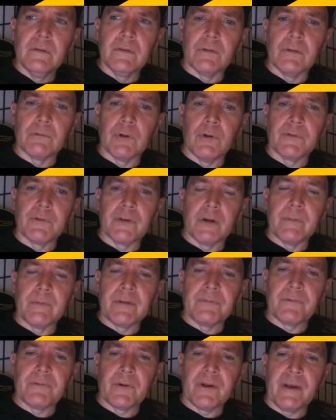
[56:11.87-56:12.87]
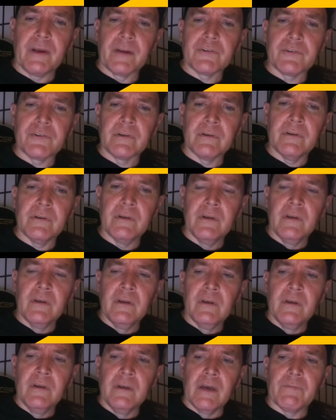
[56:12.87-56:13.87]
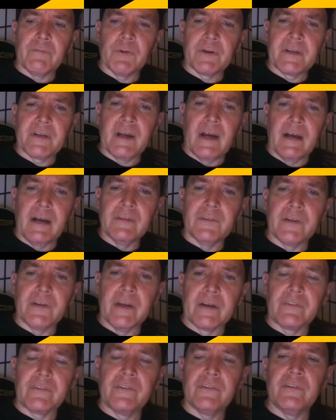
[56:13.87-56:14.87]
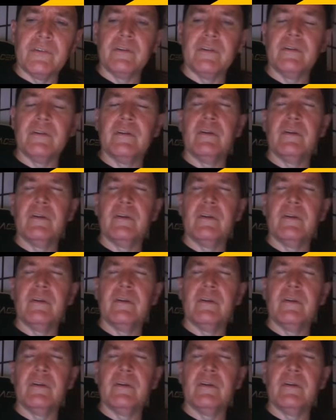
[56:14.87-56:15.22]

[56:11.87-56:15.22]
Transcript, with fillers: the Rote Armee Fraktion. And for context,